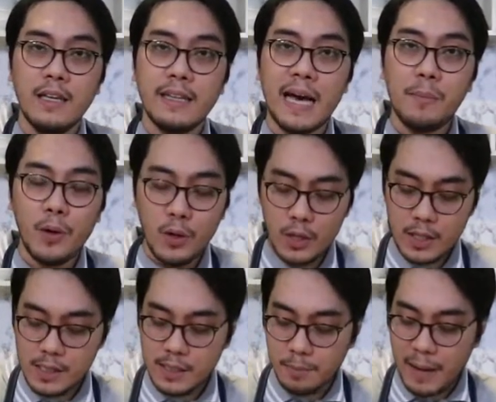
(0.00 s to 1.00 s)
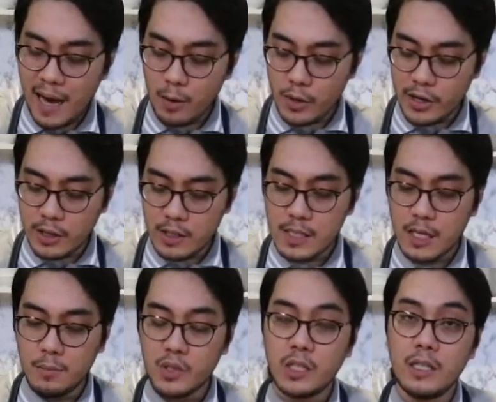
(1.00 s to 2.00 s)
Tapos, the power
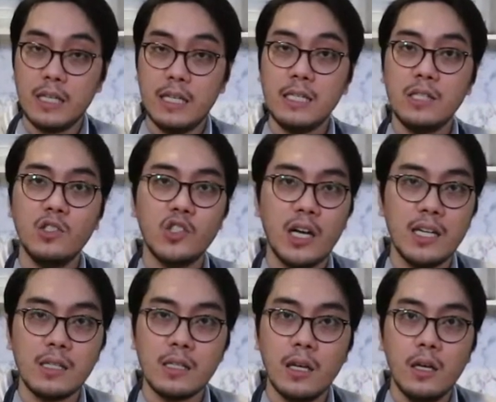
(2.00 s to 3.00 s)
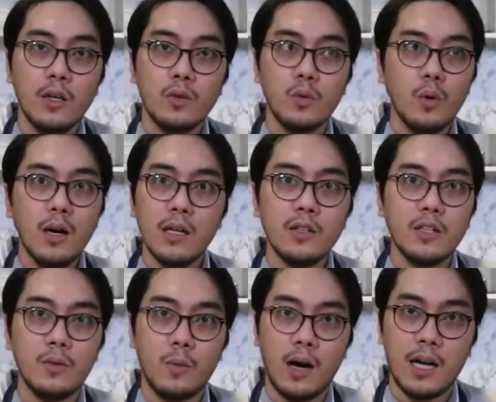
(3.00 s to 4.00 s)
consumption is just
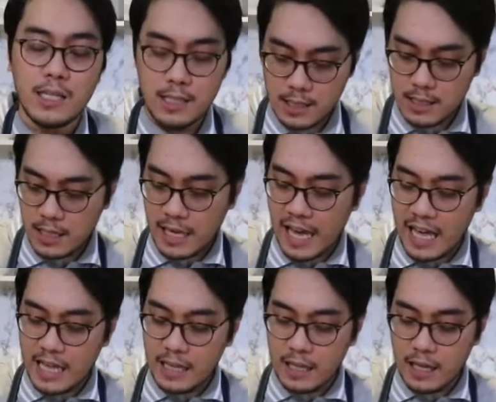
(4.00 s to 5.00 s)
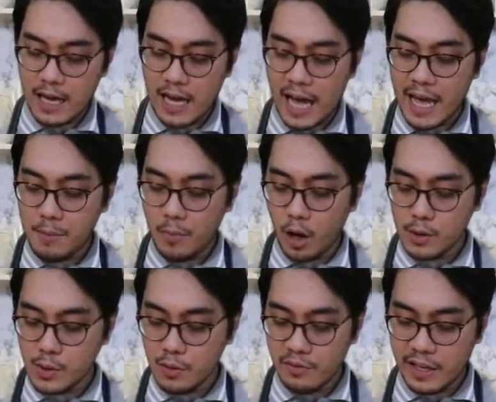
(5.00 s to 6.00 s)
200 watts. And I'm
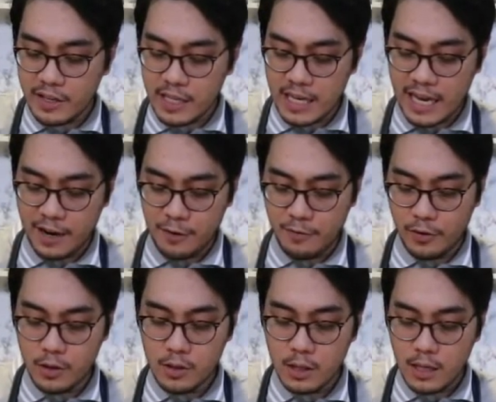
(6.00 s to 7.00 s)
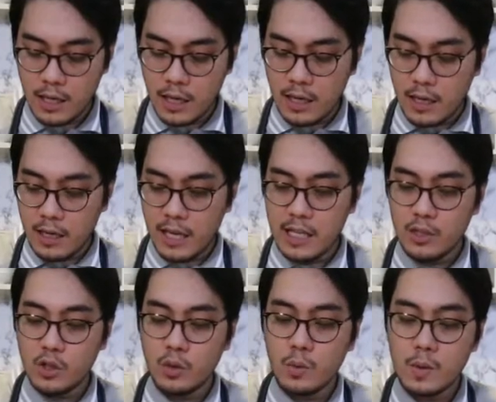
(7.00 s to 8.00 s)
also very careful in
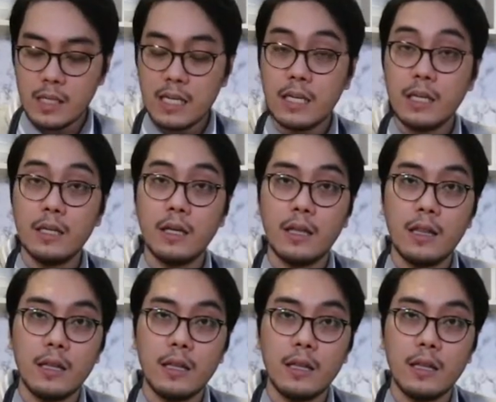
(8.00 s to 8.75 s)
choosing